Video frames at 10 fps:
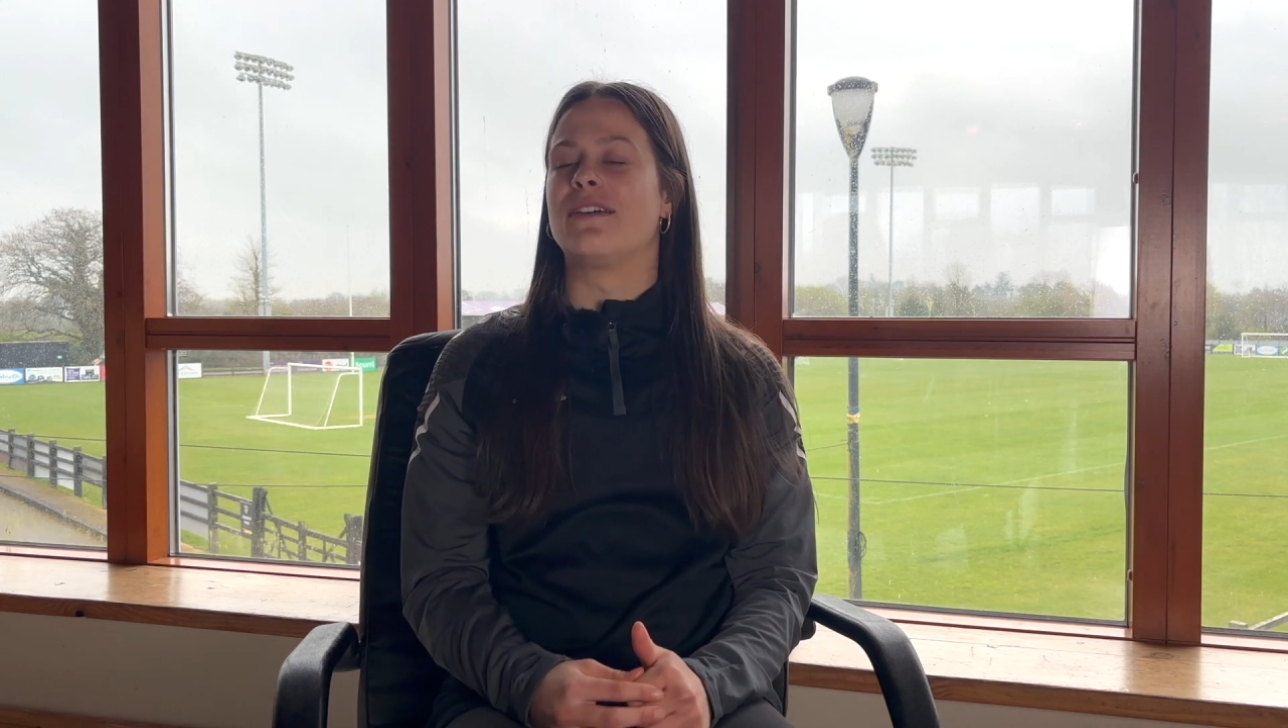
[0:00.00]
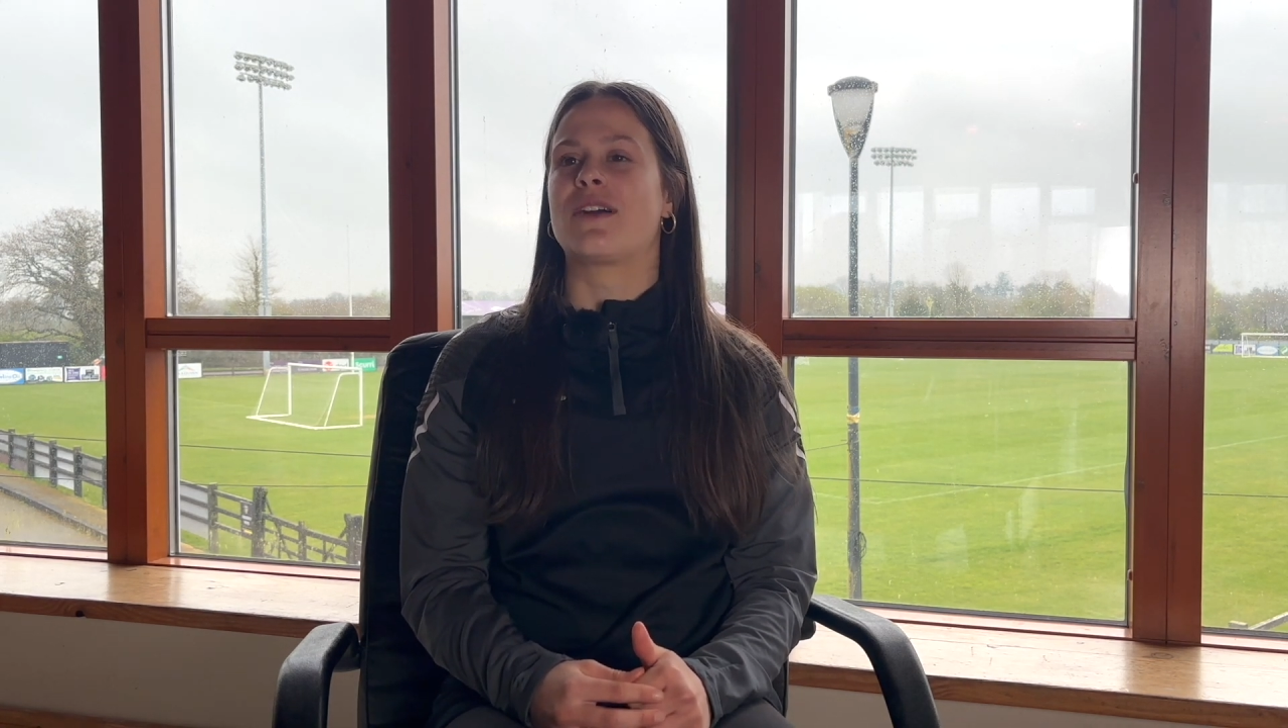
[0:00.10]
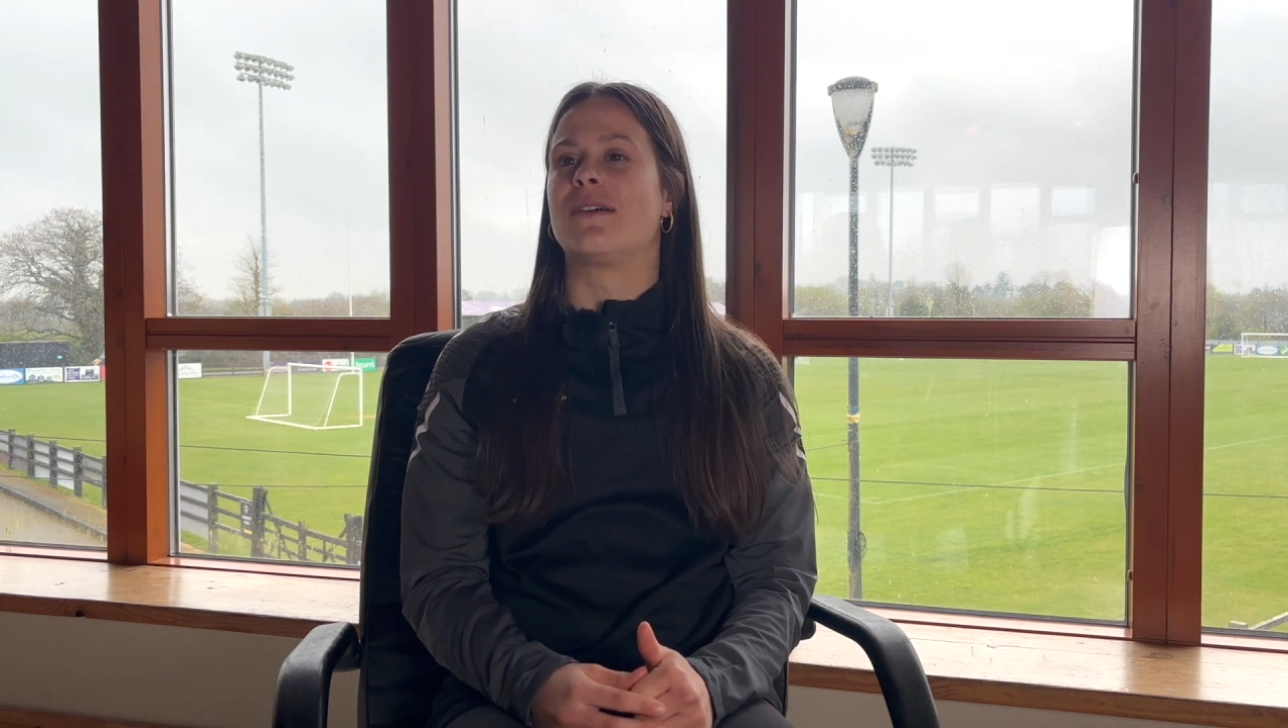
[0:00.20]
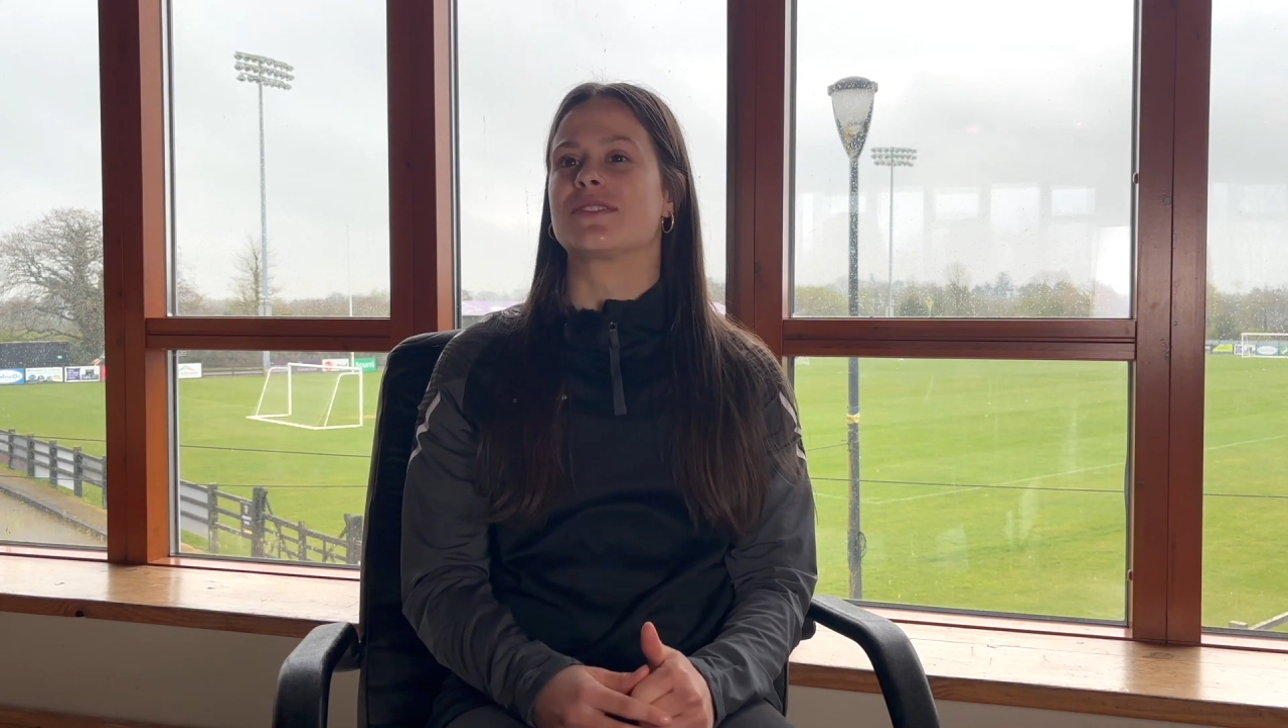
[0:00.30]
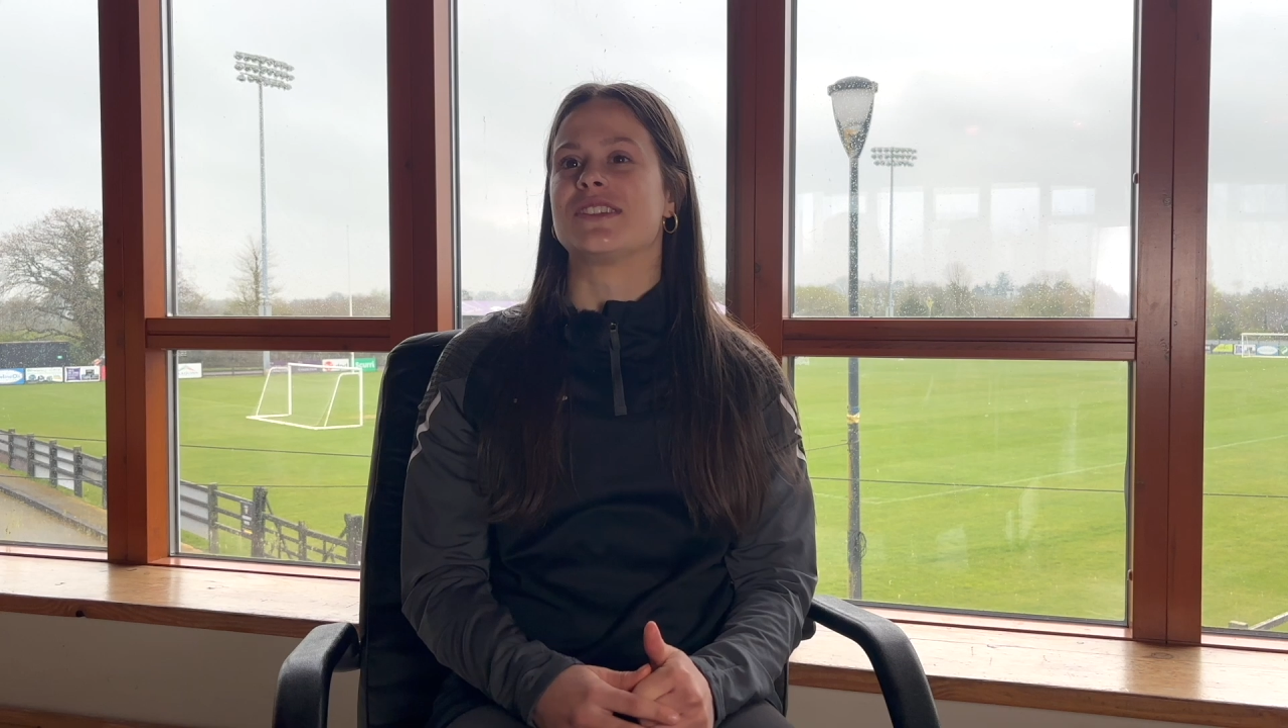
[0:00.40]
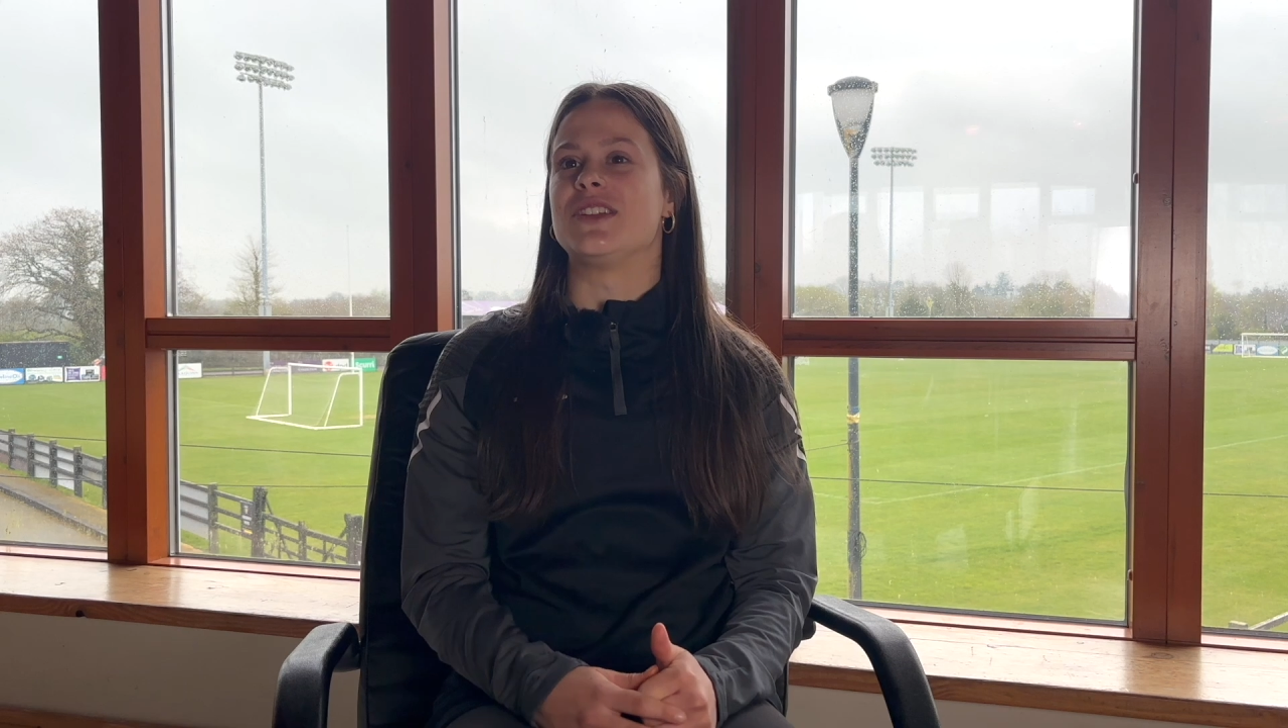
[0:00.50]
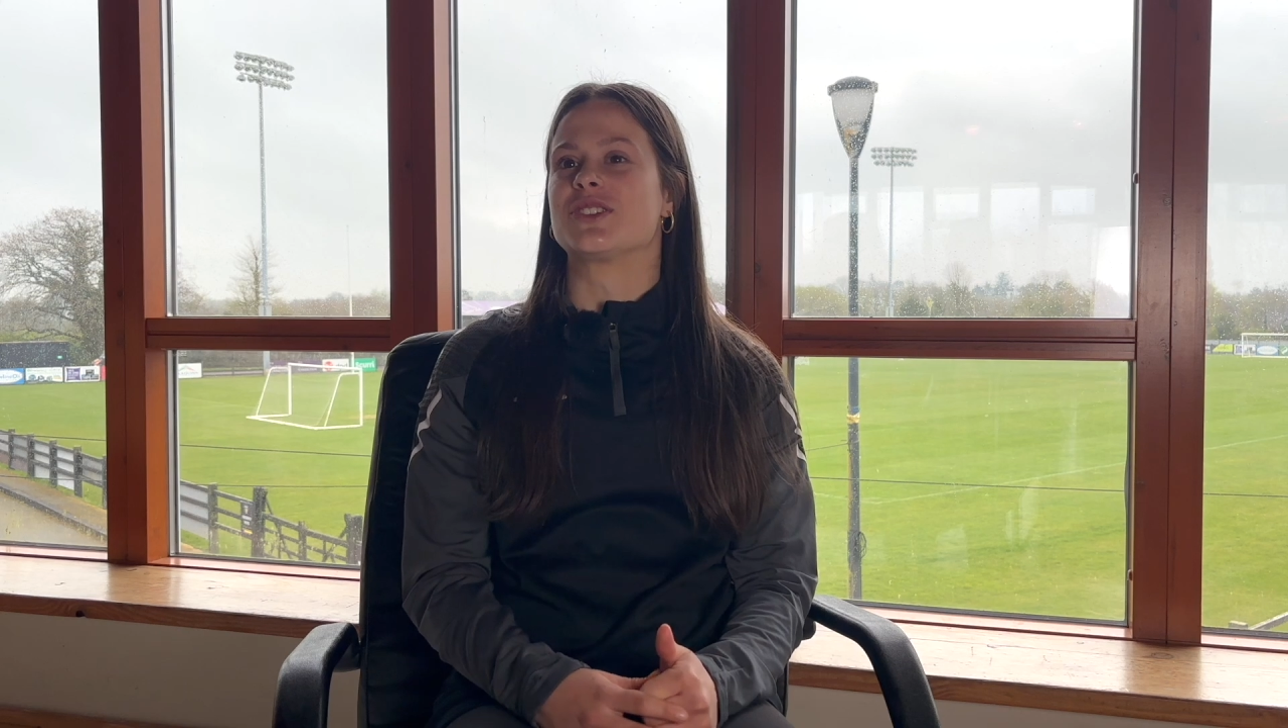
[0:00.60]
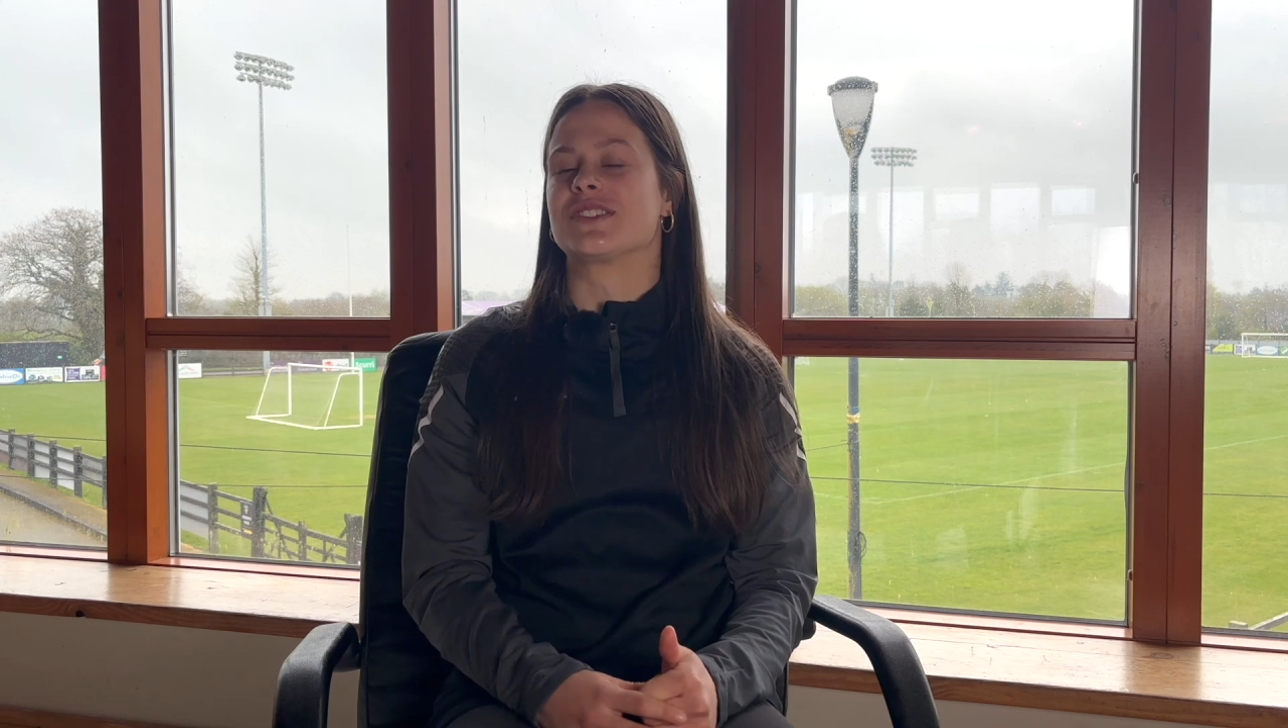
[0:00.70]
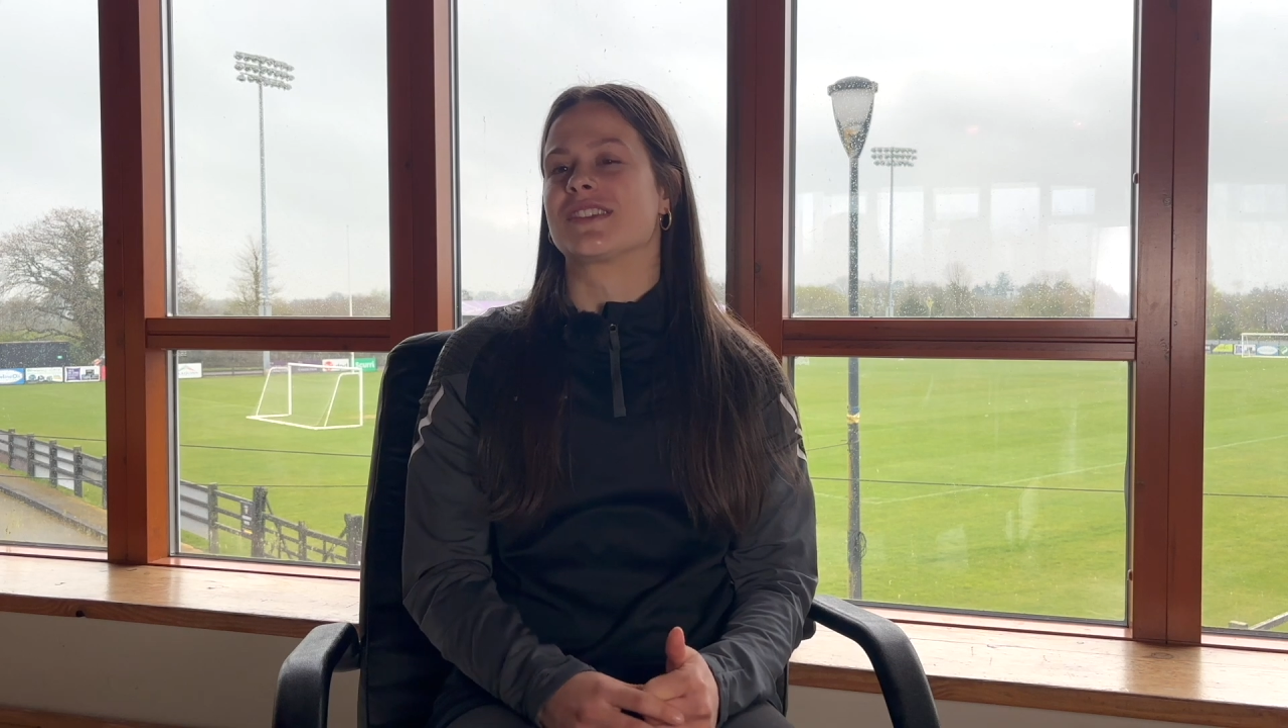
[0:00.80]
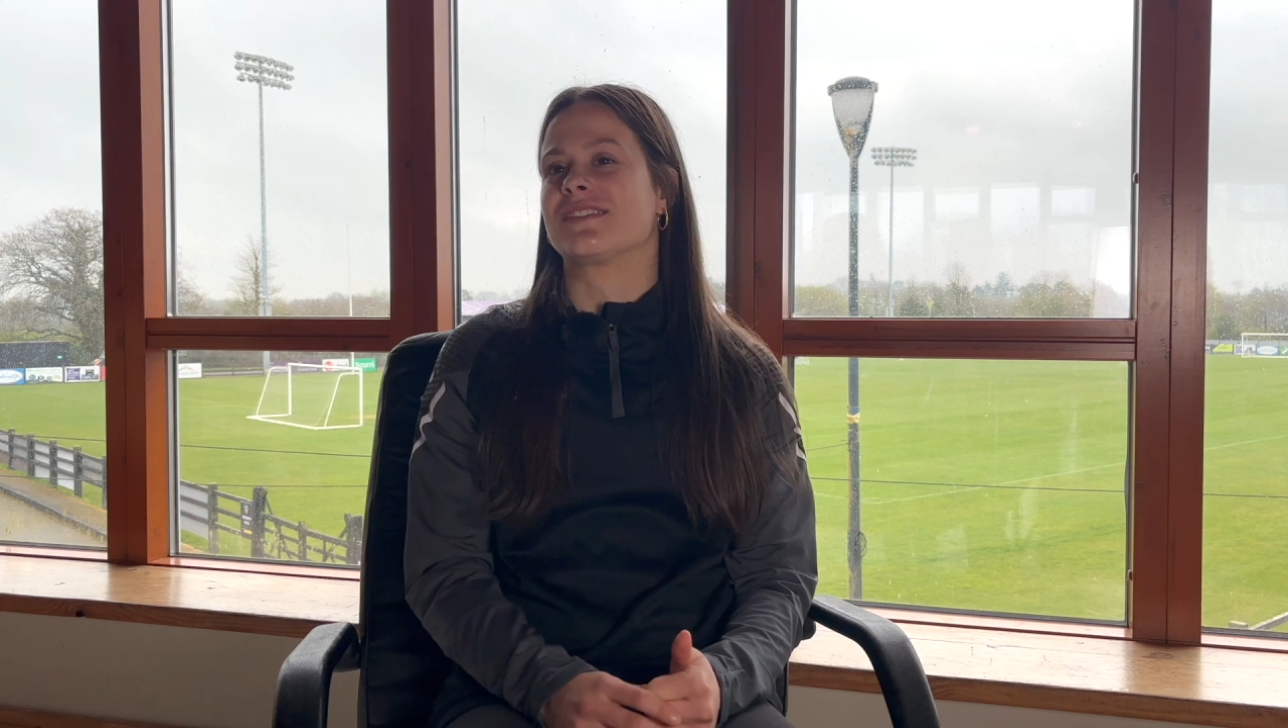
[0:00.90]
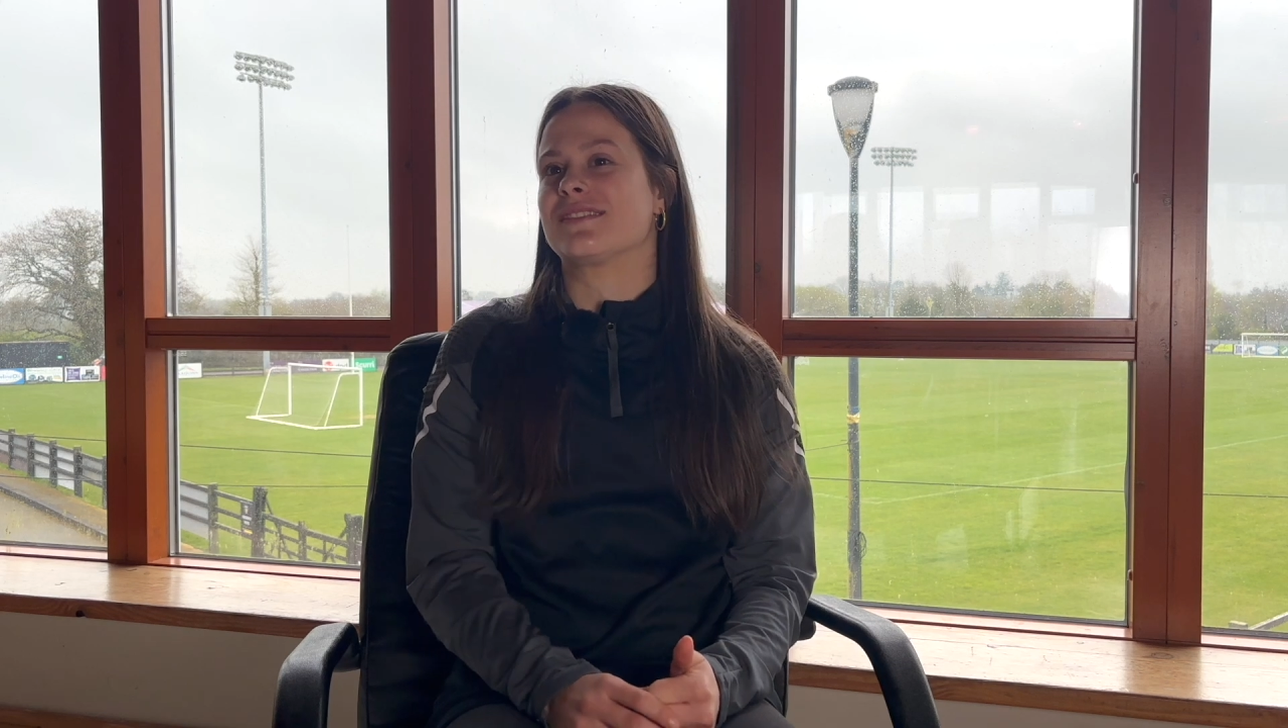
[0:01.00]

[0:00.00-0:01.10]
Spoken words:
conversations